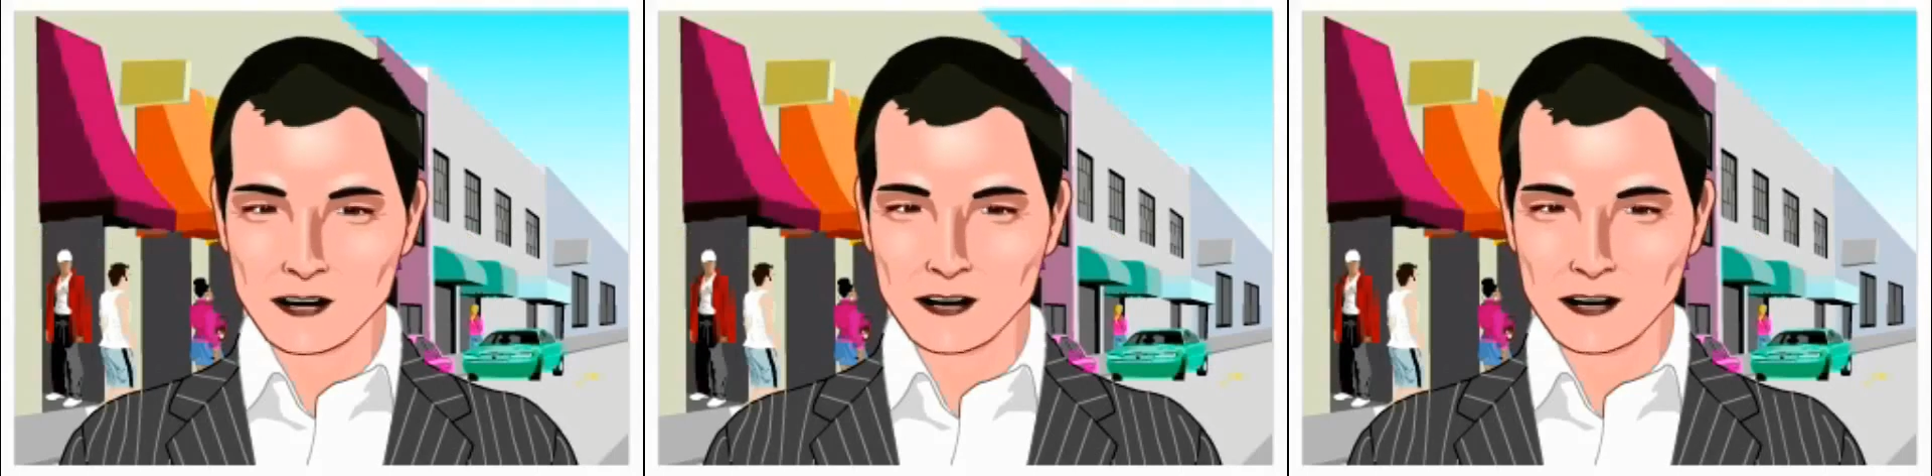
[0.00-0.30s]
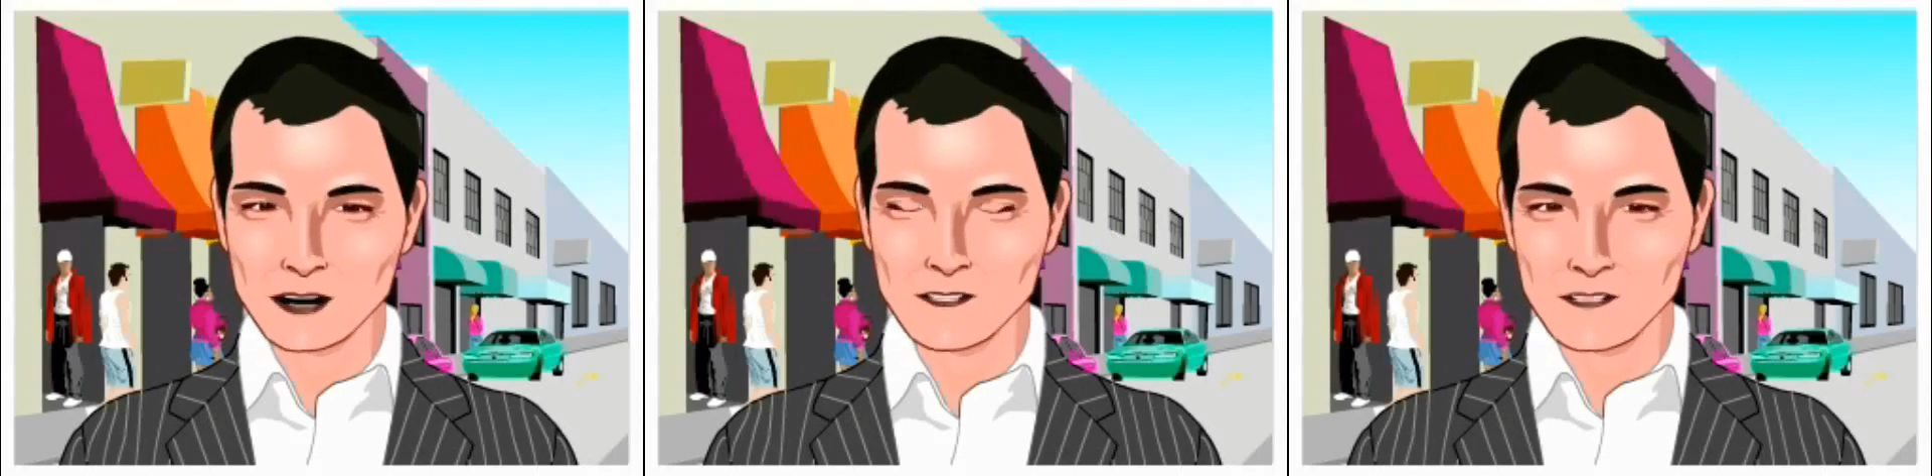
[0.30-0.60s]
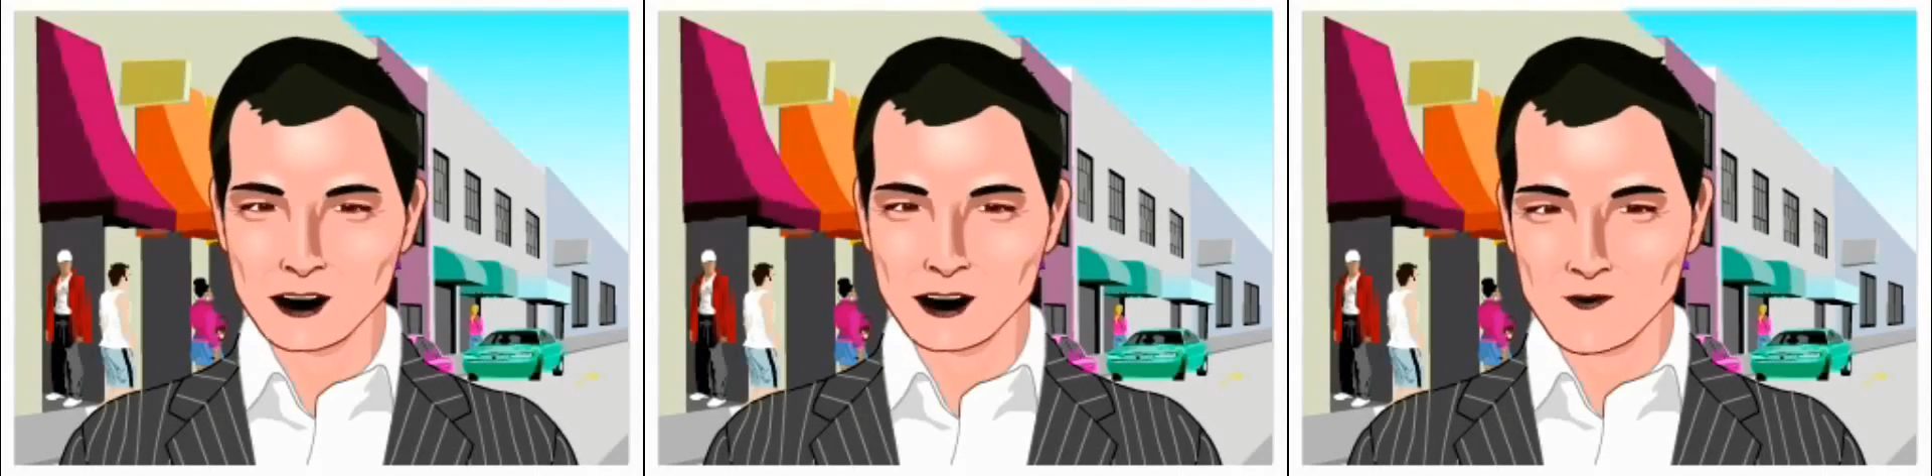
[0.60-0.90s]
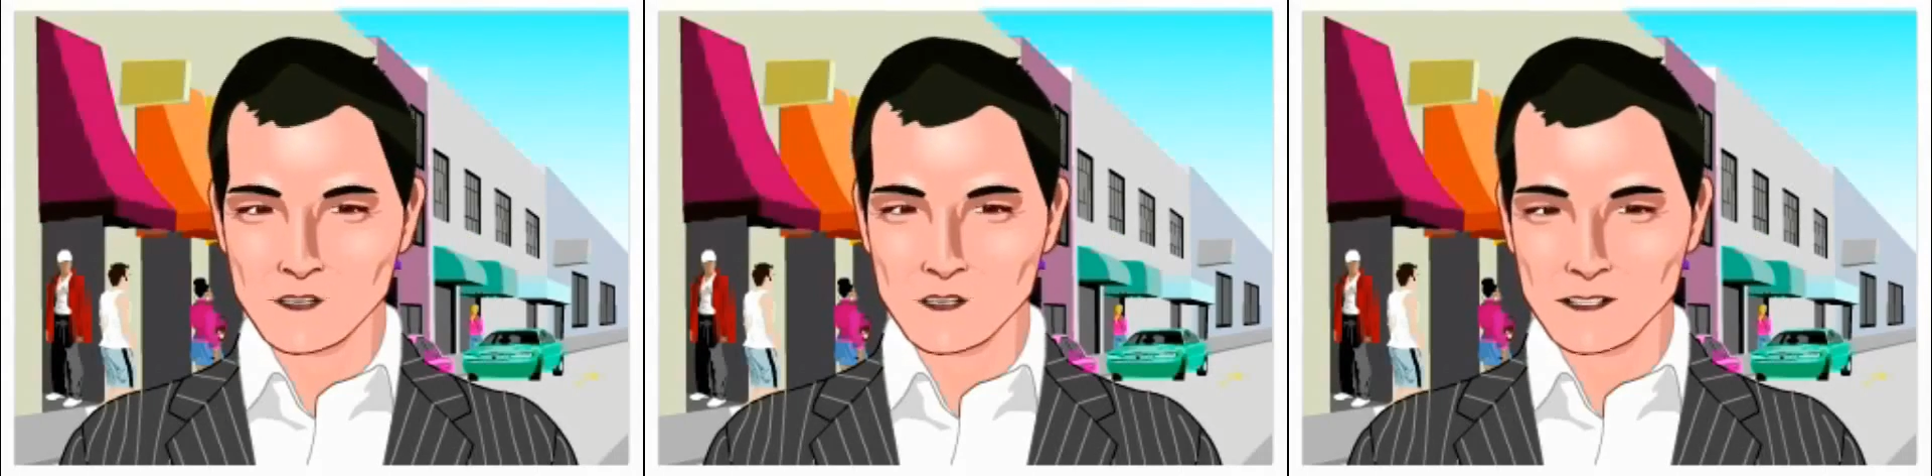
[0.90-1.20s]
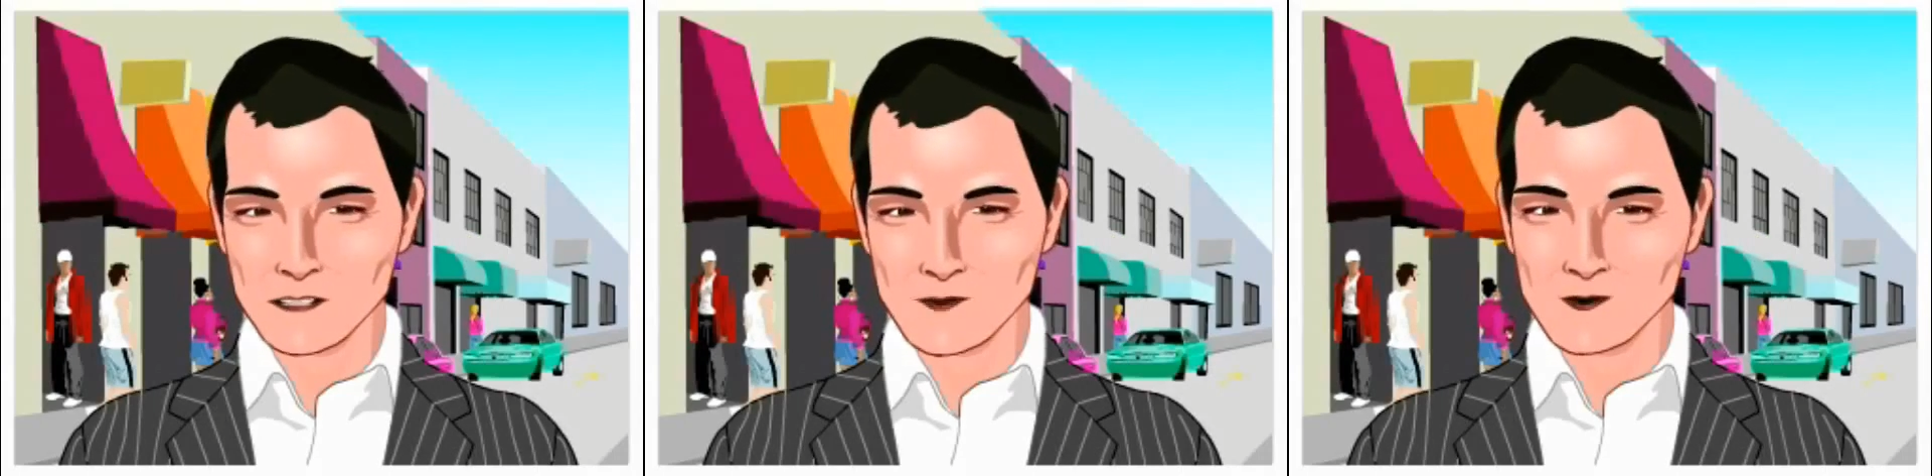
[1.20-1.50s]
and in this course you
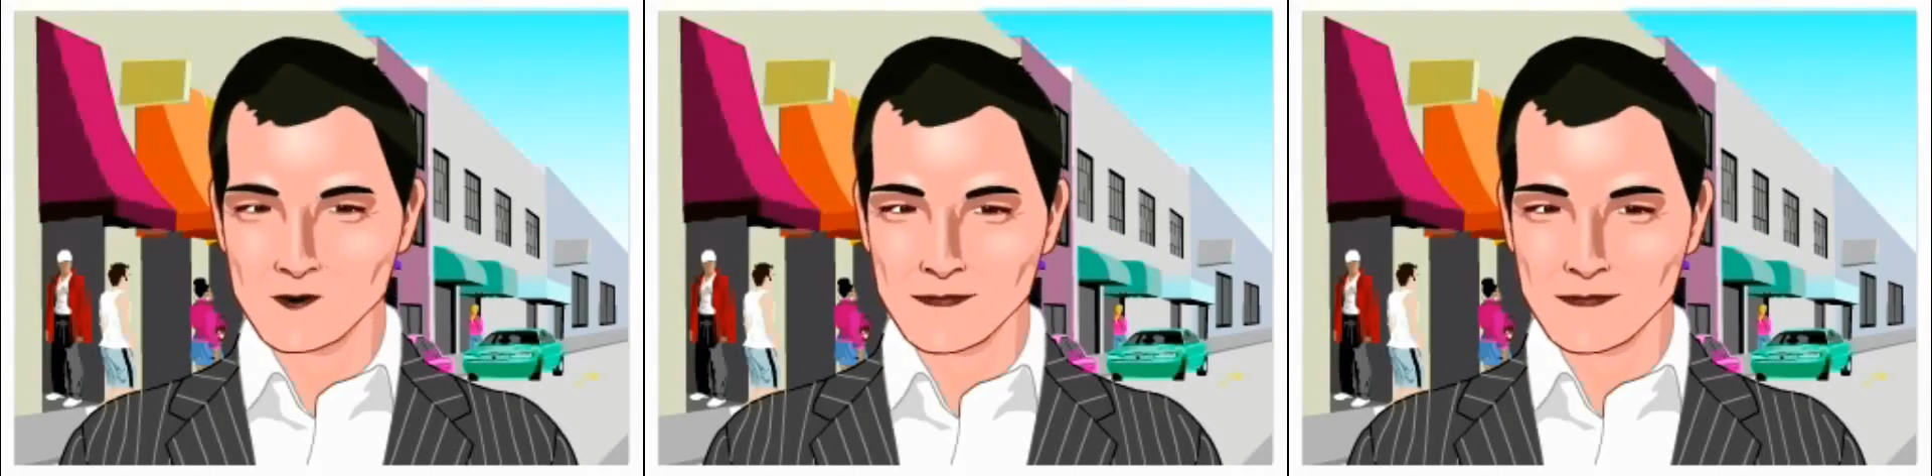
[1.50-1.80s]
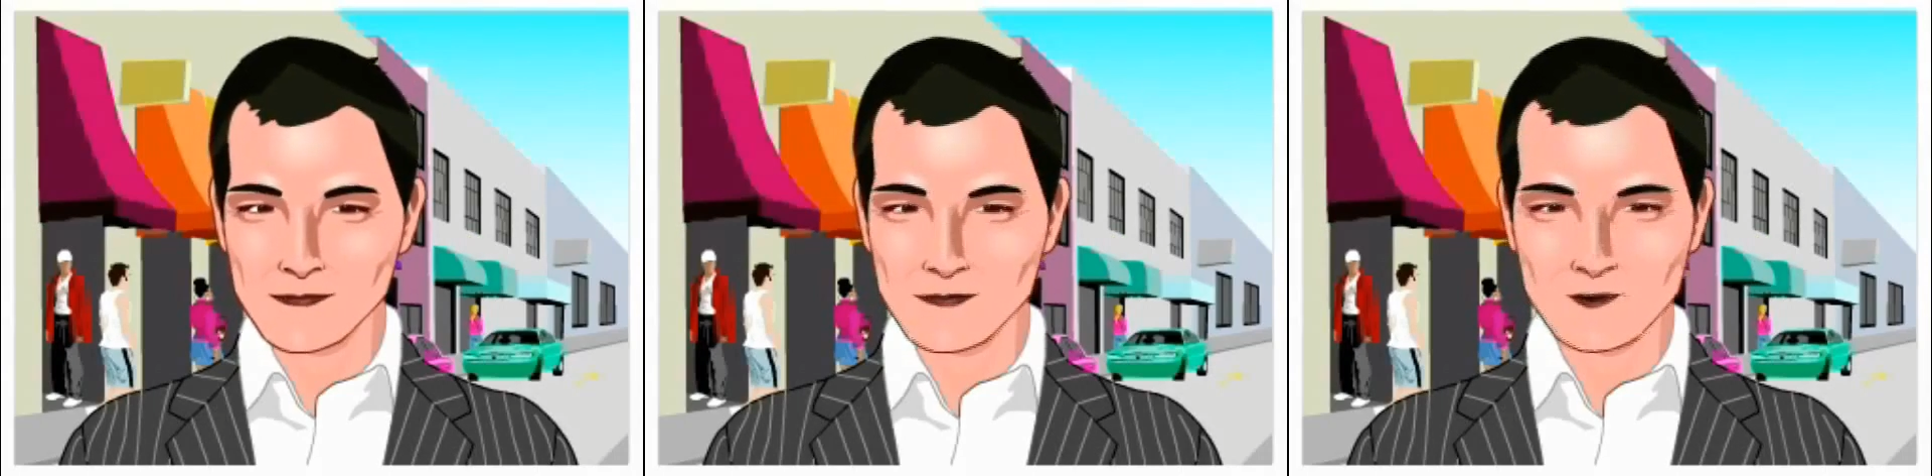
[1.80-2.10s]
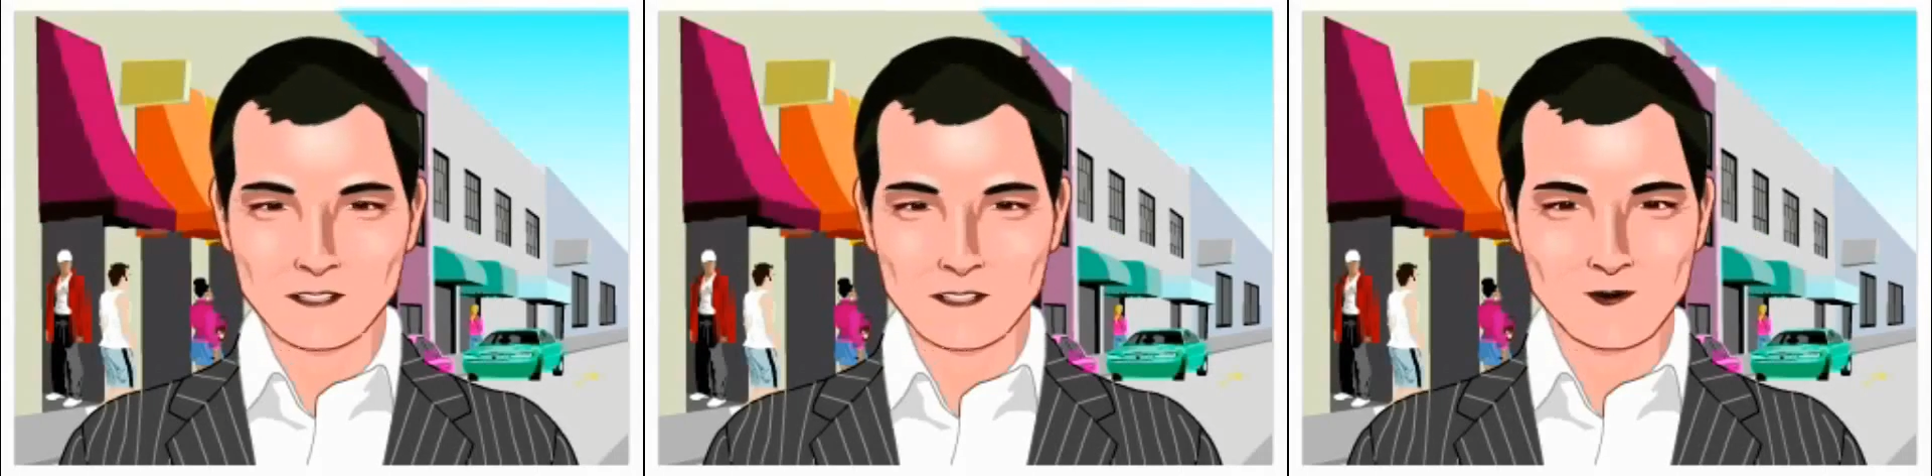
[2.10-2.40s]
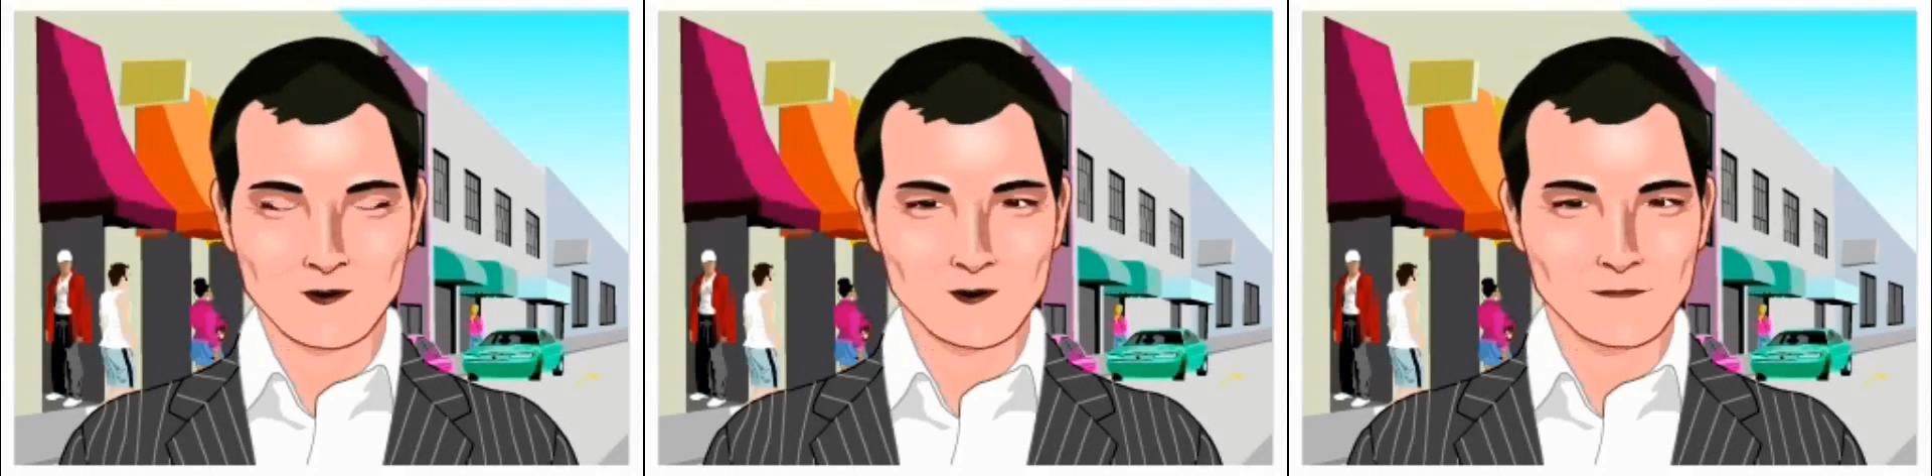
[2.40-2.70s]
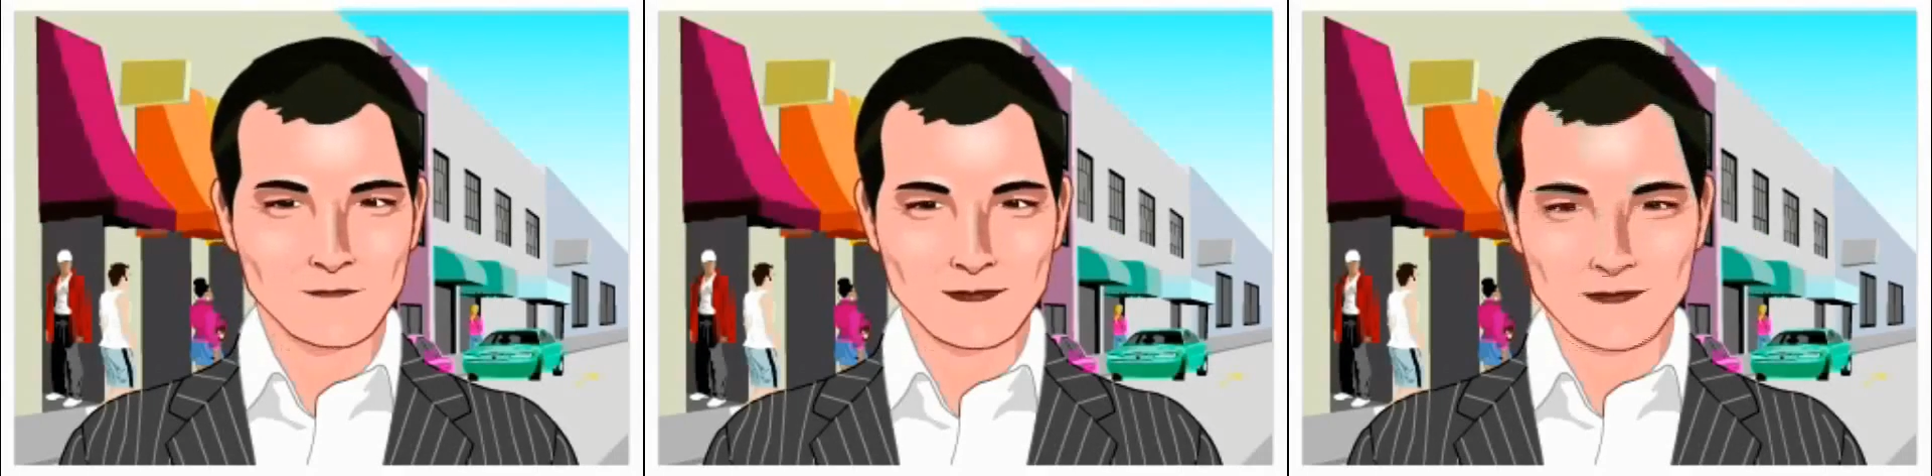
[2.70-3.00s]
will learn about rules of the
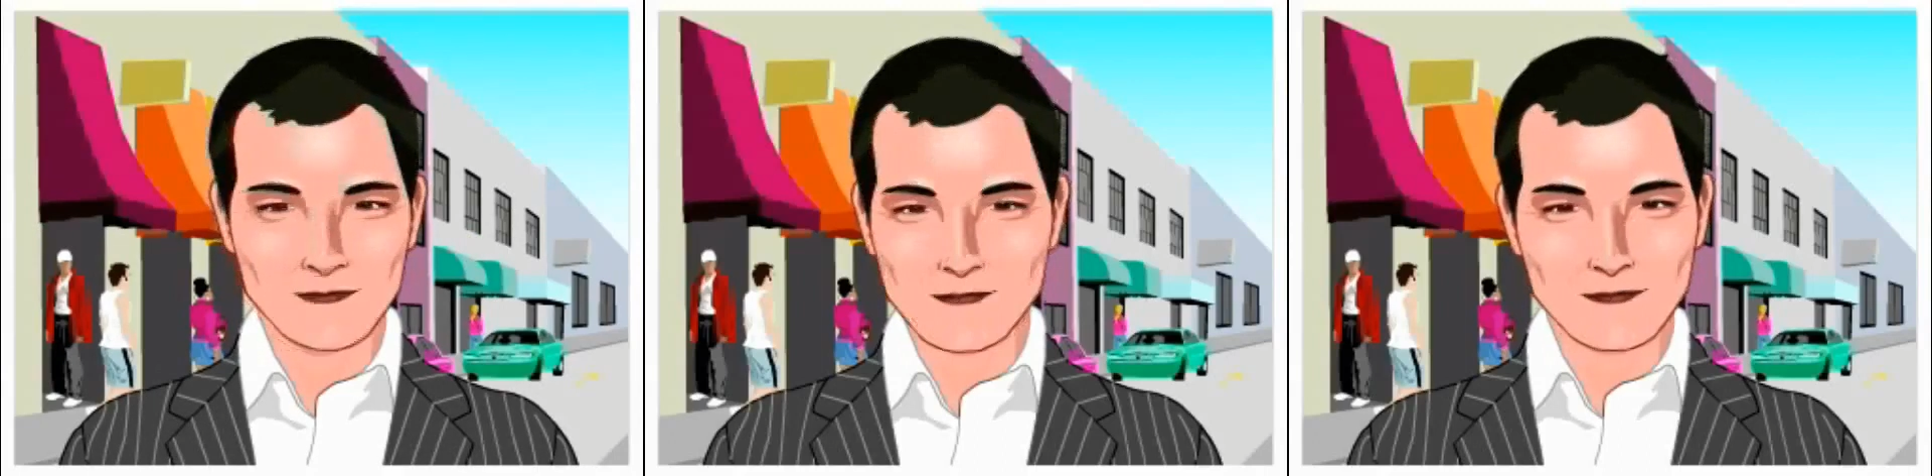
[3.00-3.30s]
road.